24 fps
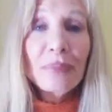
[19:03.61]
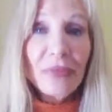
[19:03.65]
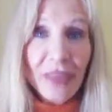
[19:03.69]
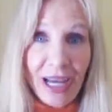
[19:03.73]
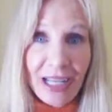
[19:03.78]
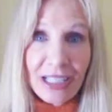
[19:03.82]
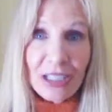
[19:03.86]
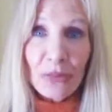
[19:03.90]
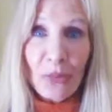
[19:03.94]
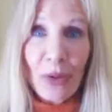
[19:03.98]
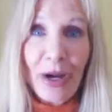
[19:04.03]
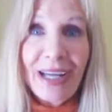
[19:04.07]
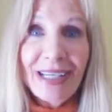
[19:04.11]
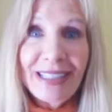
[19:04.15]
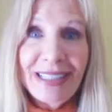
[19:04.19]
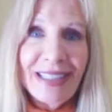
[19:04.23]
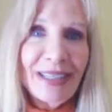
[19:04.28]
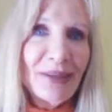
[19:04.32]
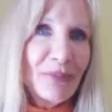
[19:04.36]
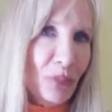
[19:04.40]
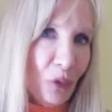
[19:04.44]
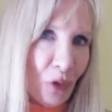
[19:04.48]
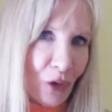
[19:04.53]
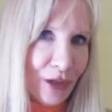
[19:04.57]
That's why it's
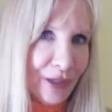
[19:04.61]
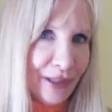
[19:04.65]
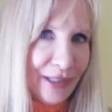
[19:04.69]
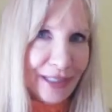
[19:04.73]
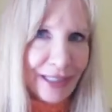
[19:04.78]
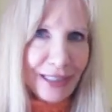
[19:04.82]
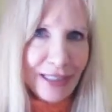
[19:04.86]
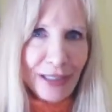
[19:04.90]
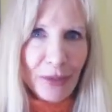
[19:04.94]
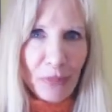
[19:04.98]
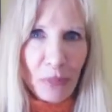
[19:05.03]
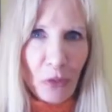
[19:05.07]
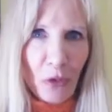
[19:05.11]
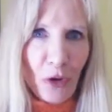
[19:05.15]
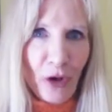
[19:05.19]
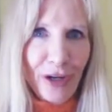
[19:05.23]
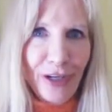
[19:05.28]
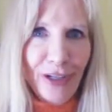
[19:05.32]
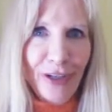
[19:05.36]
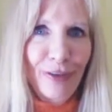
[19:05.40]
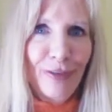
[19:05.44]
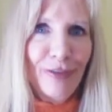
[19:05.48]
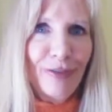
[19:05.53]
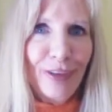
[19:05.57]
important to
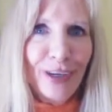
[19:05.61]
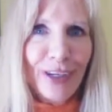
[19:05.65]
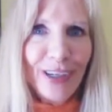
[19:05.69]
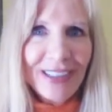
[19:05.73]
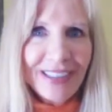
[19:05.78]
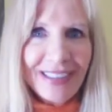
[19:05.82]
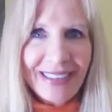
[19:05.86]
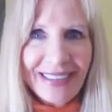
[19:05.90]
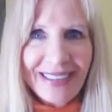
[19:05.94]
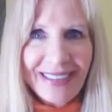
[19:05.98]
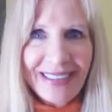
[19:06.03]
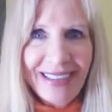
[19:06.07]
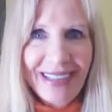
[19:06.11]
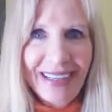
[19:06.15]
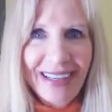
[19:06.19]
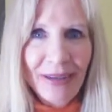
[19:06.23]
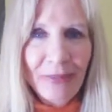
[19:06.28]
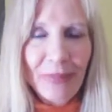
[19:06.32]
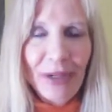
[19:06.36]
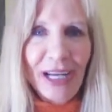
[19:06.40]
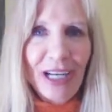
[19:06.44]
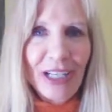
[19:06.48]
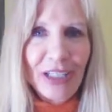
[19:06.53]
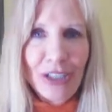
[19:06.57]
support you first,
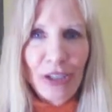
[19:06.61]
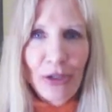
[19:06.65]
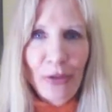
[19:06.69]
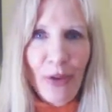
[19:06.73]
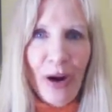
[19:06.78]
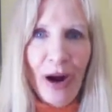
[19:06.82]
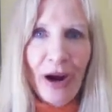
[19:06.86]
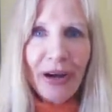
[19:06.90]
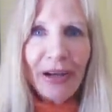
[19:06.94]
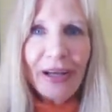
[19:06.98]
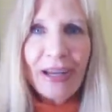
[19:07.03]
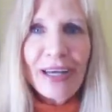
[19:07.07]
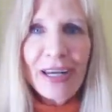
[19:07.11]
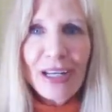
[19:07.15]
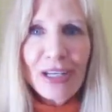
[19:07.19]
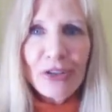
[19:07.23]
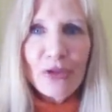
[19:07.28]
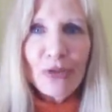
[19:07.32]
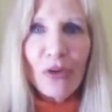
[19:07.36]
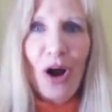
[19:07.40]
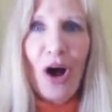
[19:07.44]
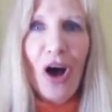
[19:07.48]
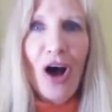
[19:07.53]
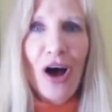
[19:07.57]
because you are going to
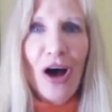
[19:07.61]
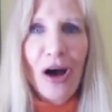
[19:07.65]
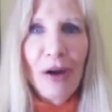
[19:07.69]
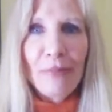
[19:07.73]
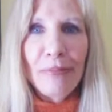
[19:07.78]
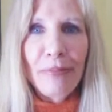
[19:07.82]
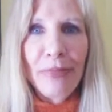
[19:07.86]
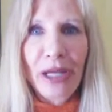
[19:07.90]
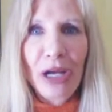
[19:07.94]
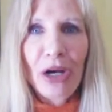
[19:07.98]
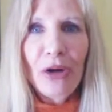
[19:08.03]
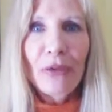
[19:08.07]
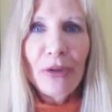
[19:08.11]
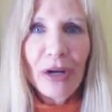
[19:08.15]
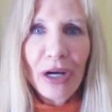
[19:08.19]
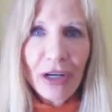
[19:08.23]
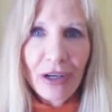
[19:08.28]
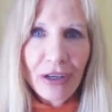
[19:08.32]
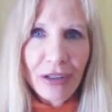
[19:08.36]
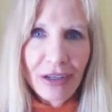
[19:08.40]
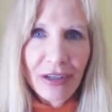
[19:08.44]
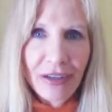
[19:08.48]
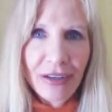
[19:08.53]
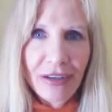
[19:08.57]
draw a
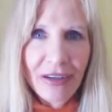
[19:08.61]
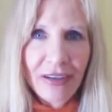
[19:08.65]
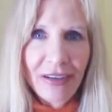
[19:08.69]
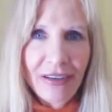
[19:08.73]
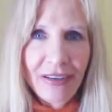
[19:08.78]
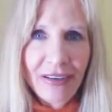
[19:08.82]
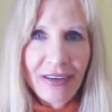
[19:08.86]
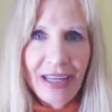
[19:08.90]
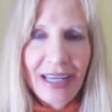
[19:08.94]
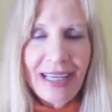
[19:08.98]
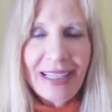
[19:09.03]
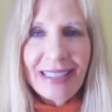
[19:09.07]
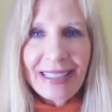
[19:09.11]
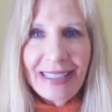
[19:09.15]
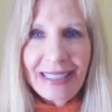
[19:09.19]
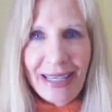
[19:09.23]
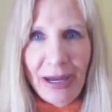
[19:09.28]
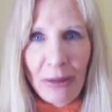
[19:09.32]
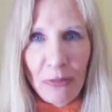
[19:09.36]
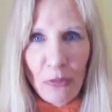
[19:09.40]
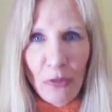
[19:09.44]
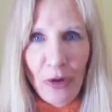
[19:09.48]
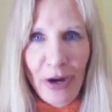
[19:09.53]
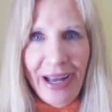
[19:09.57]
mirror in
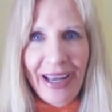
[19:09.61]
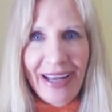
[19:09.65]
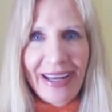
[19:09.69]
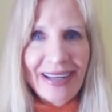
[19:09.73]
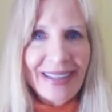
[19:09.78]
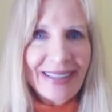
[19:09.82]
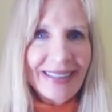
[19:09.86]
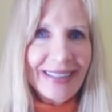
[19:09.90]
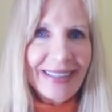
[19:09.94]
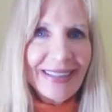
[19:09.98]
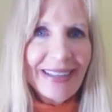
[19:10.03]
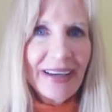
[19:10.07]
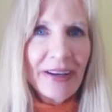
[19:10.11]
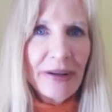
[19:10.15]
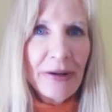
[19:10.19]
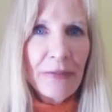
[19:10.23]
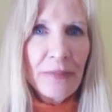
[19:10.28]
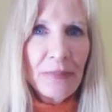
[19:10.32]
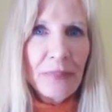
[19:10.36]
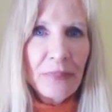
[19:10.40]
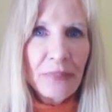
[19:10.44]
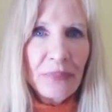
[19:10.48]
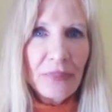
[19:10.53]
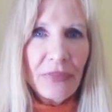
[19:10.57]
some ways
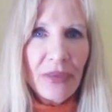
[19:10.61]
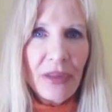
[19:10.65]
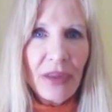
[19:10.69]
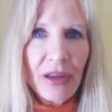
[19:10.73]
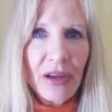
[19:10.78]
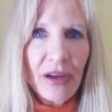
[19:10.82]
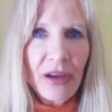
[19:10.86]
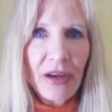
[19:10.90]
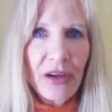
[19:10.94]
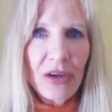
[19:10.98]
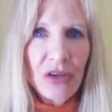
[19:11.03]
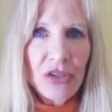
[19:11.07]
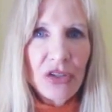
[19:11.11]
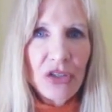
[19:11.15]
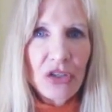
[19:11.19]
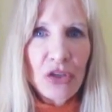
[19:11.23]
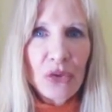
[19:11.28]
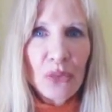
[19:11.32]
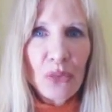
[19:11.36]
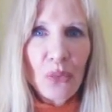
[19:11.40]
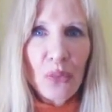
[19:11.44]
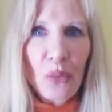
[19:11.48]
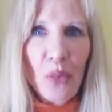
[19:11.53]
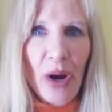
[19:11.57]

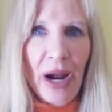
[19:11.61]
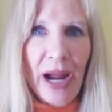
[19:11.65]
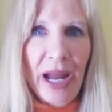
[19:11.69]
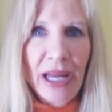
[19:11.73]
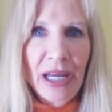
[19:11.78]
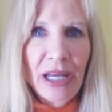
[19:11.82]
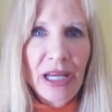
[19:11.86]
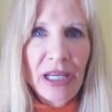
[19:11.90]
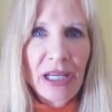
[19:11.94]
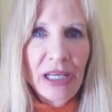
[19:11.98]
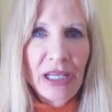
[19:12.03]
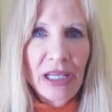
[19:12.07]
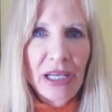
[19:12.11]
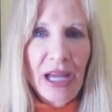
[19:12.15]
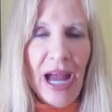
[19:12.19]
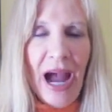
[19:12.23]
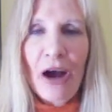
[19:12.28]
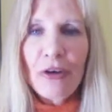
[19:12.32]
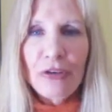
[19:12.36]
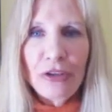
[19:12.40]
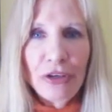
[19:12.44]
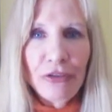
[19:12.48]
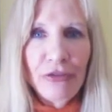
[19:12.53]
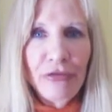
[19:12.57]
to
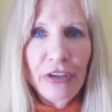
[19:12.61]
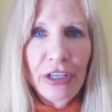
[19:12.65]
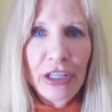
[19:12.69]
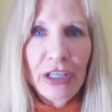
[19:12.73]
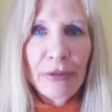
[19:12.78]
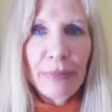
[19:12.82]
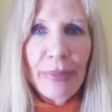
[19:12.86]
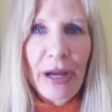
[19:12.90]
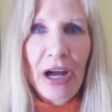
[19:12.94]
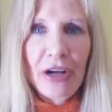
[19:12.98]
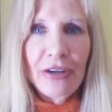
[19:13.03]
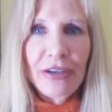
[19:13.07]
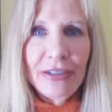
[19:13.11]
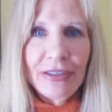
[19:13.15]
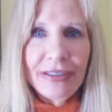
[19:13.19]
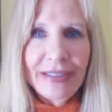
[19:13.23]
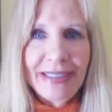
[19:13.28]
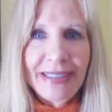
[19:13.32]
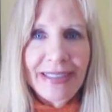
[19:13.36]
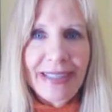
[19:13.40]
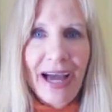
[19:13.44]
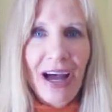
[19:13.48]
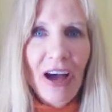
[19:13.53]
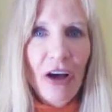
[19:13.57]
how you feel about
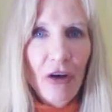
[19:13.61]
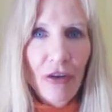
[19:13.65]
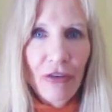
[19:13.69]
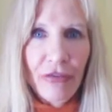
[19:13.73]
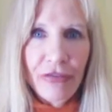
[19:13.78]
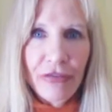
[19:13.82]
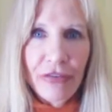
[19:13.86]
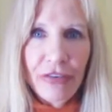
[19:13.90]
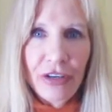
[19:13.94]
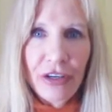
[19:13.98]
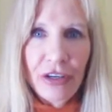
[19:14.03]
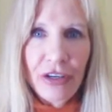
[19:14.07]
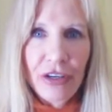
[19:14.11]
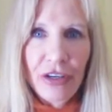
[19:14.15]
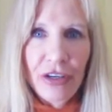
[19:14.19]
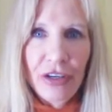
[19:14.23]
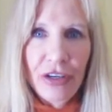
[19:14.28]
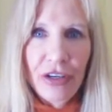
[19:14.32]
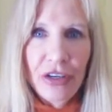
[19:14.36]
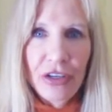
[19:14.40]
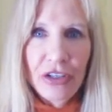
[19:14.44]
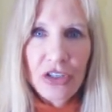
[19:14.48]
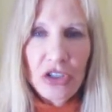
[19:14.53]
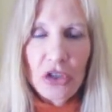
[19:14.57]
yourself,
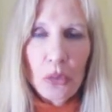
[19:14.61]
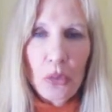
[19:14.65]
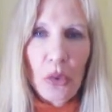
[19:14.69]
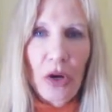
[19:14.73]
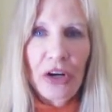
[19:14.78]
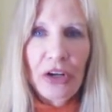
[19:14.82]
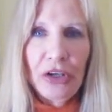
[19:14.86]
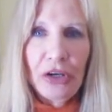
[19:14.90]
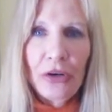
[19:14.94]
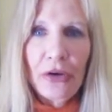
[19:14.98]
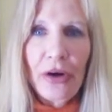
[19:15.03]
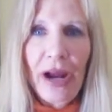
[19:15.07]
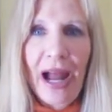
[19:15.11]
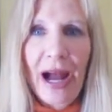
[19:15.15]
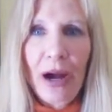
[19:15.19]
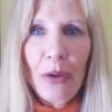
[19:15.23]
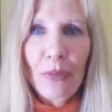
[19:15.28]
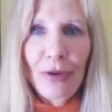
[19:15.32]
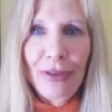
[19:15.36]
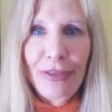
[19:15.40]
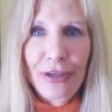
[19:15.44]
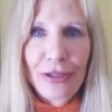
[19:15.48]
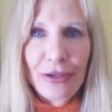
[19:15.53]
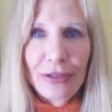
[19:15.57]
to where you're
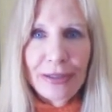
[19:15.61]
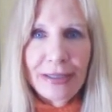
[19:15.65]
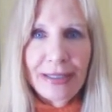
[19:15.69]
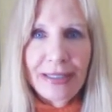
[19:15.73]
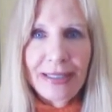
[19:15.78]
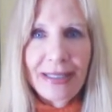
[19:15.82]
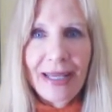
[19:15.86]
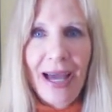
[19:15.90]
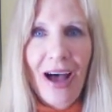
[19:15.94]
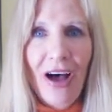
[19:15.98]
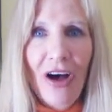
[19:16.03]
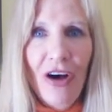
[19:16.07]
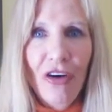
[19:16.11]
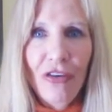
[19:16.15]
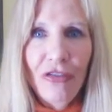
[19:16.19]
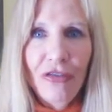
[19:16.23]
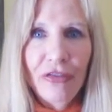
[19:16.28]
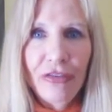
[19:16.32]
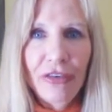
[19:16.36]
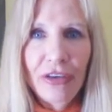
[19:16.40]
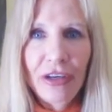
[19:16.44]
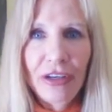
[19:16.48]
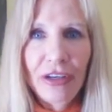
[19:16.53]
at with yourself.